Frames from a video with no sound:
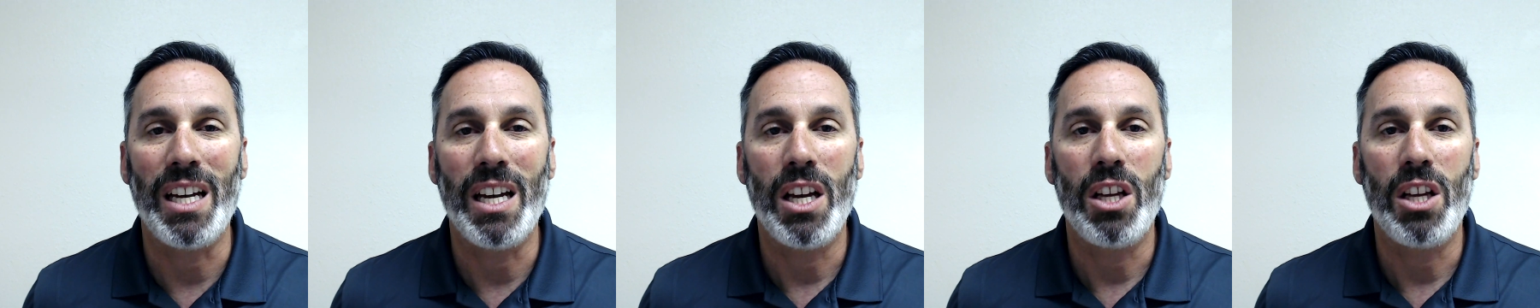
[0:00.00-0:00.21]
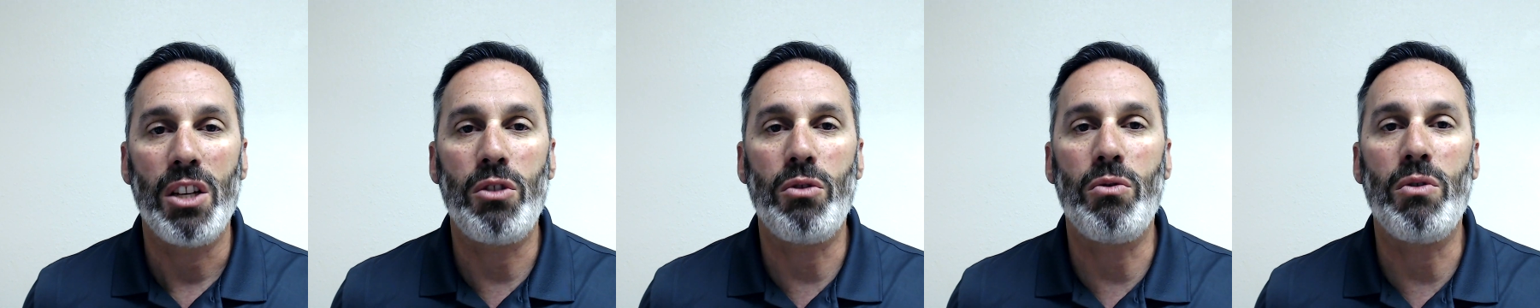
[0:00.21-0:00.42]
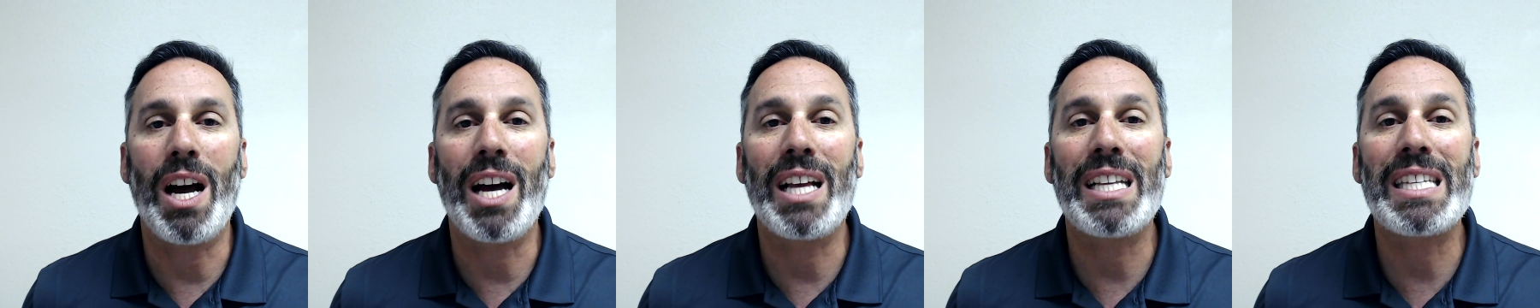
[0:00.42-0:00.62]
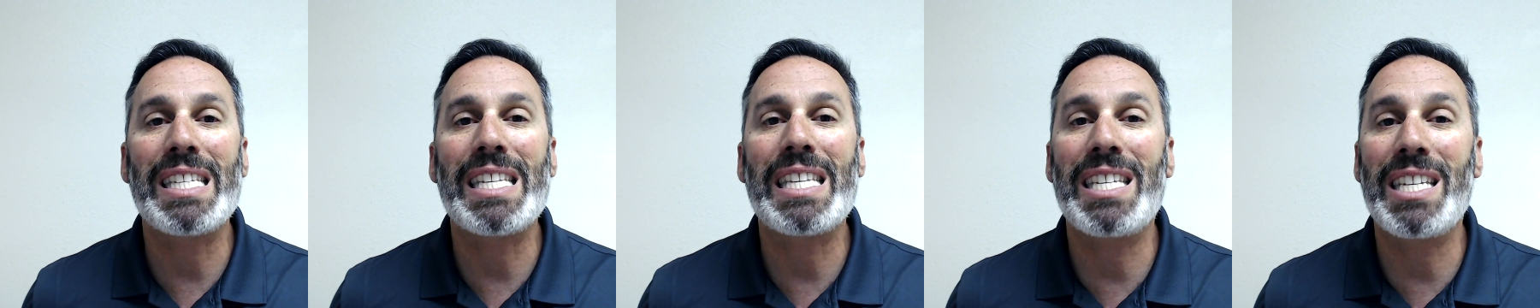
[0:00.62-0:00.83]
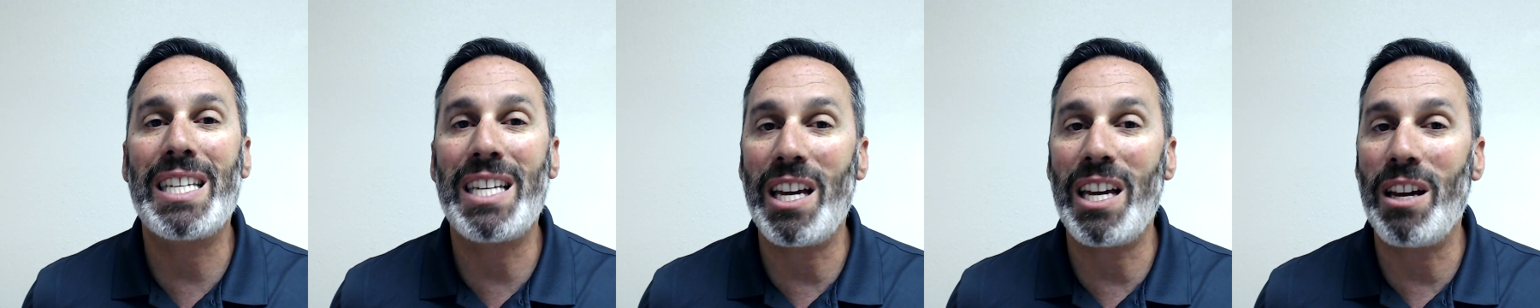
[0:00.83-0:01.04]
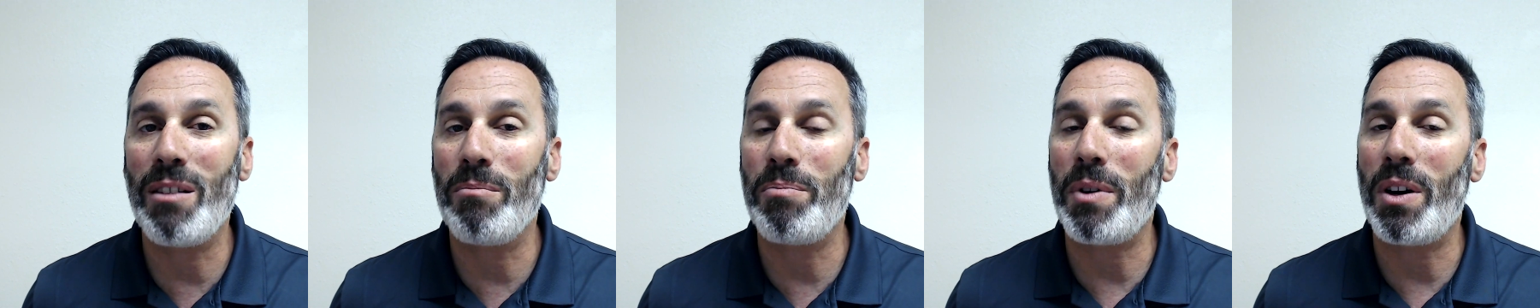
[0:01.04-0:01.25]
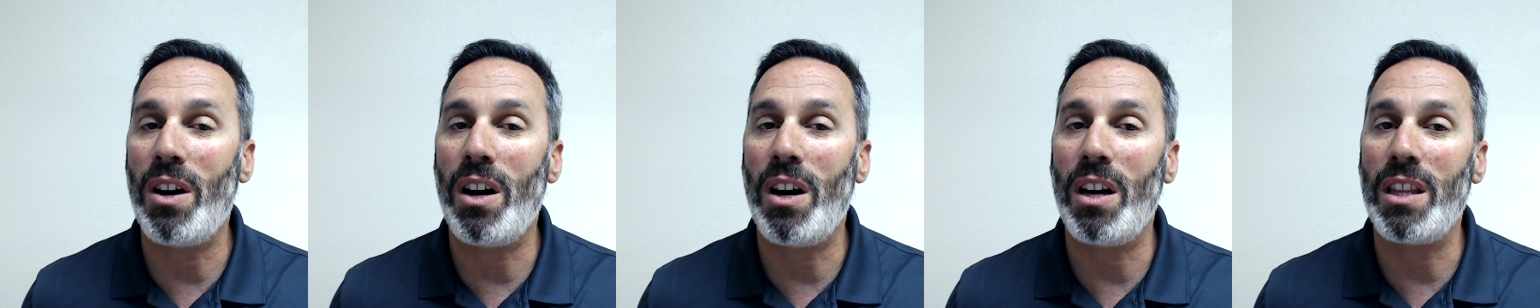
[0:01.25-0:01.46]
Do not skimp
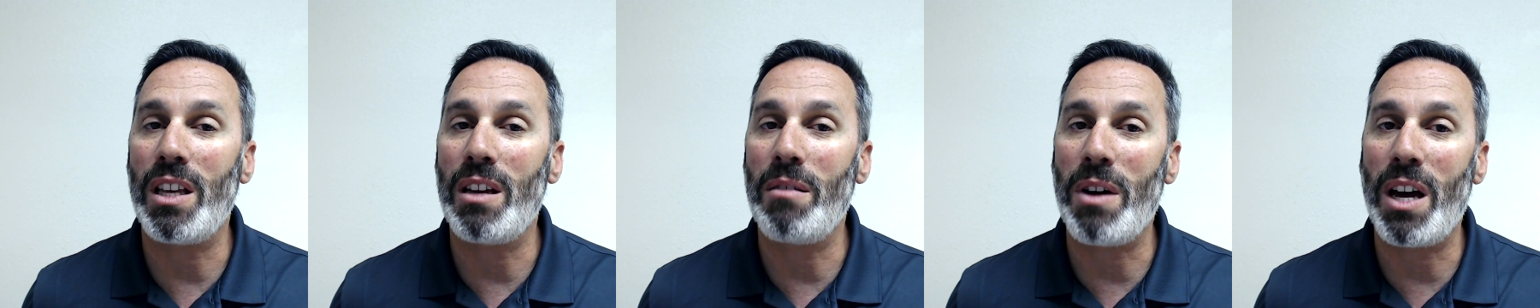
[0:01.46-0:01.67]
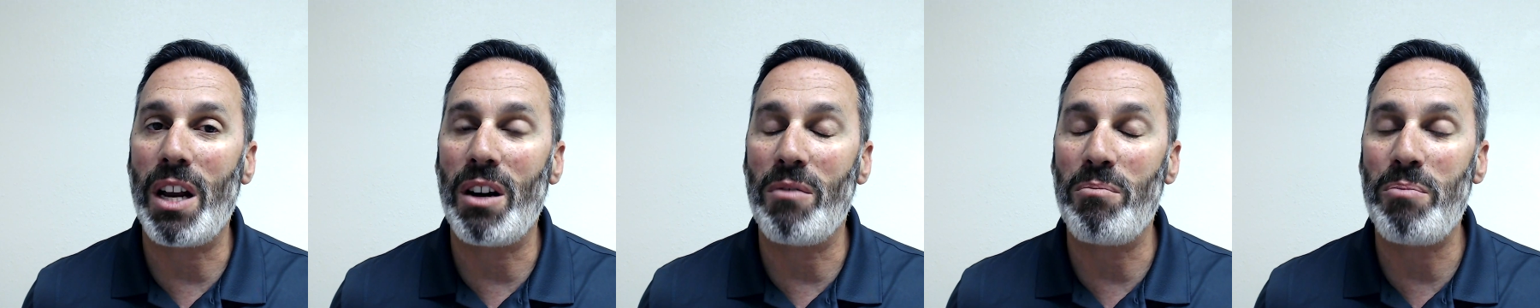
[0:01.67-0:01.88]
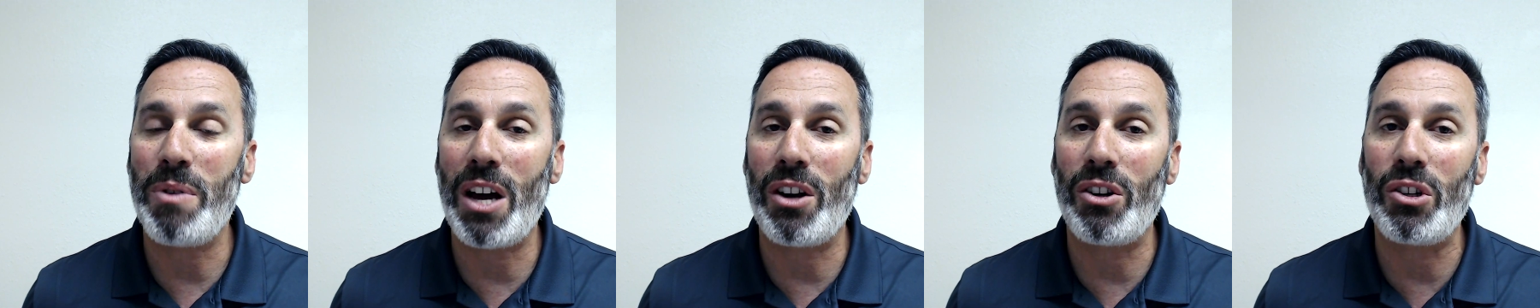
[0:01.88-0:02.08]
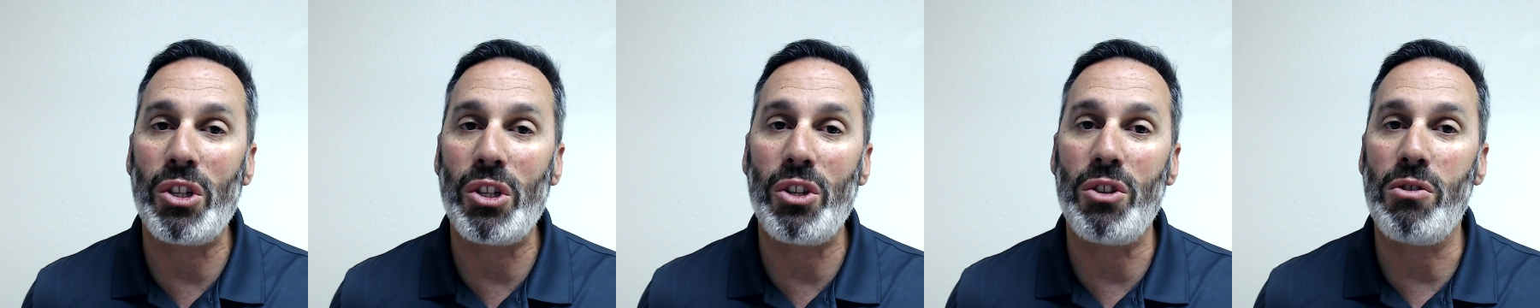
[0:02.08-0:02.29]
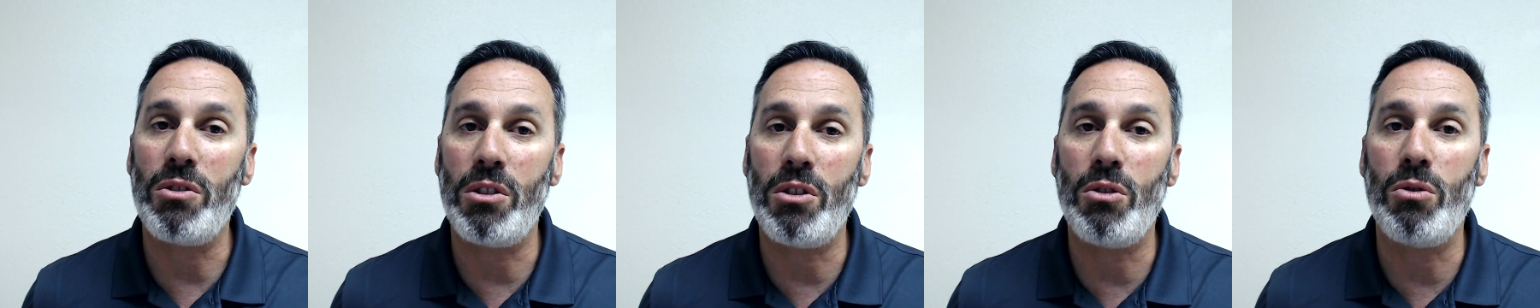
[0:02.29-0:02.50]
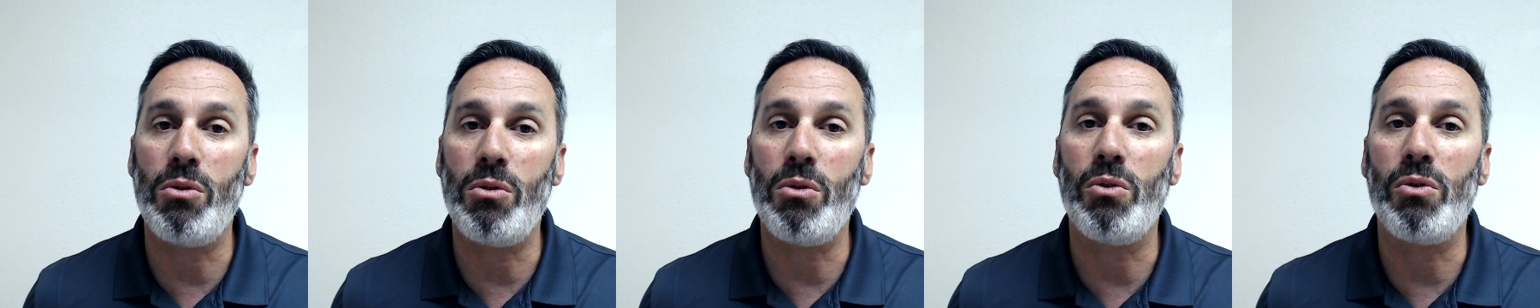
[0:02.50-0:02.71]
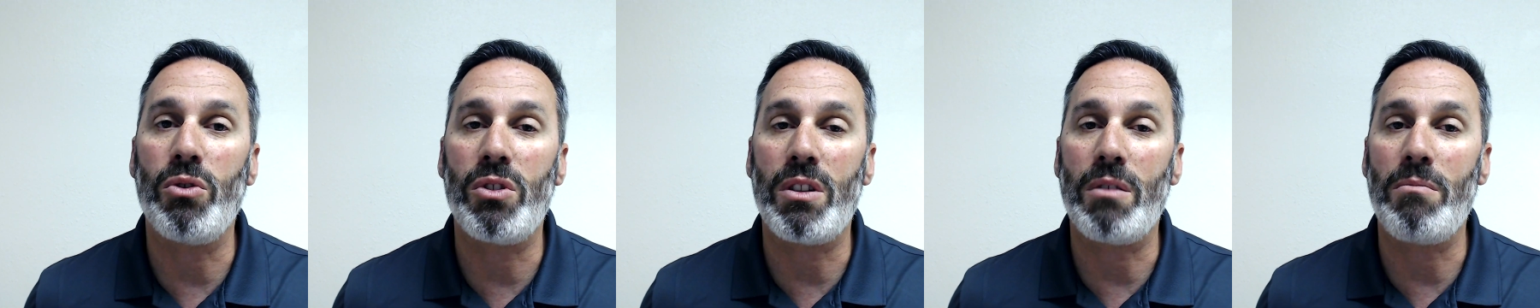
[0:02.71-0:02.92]
on the amount of powder you
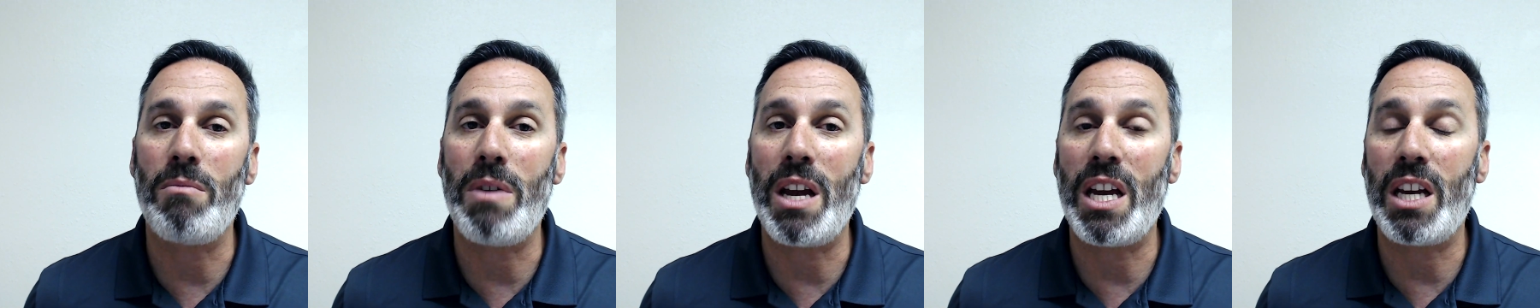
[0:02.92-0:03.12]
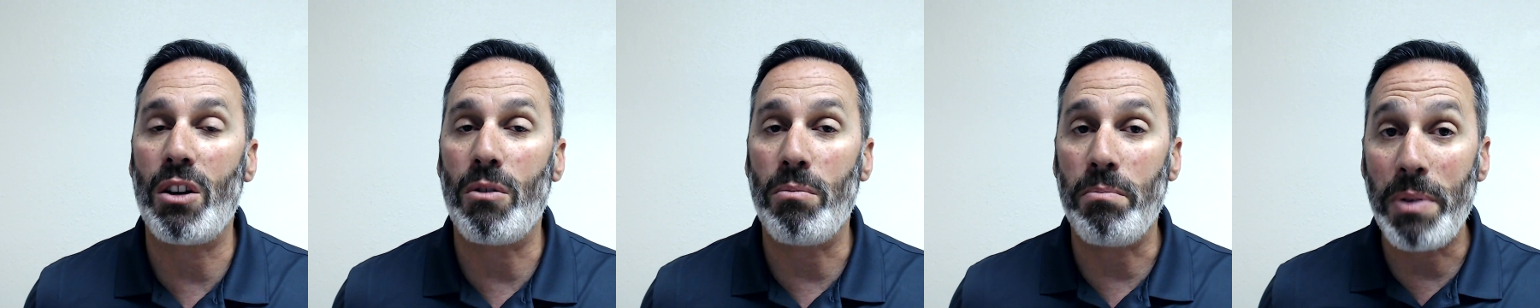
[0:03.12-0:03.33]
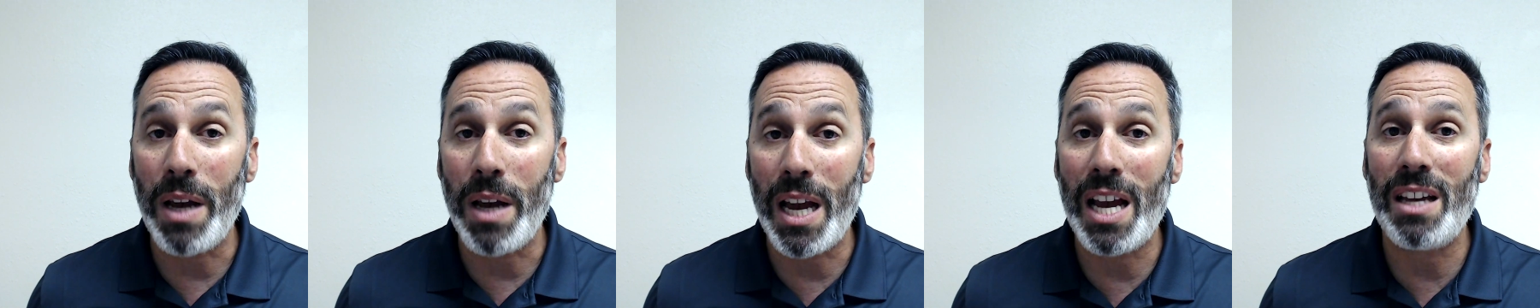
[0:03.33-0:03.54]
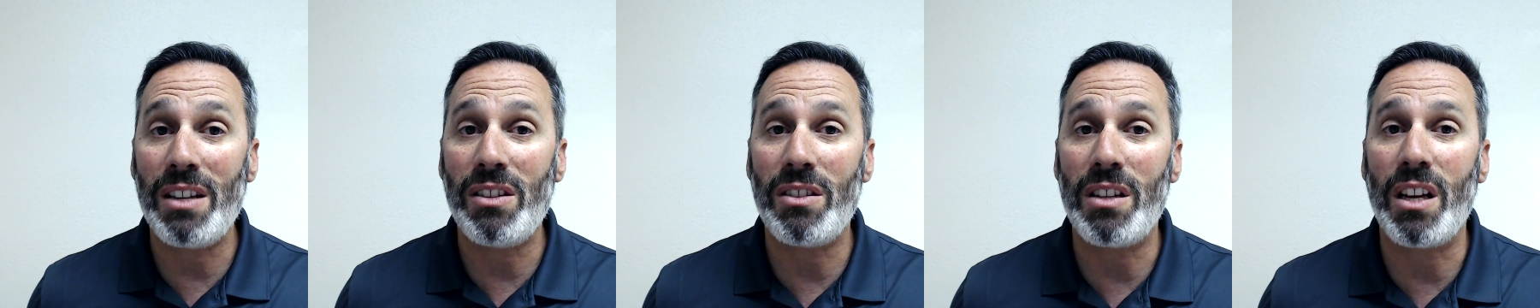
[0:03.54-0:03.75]
use to make your paste,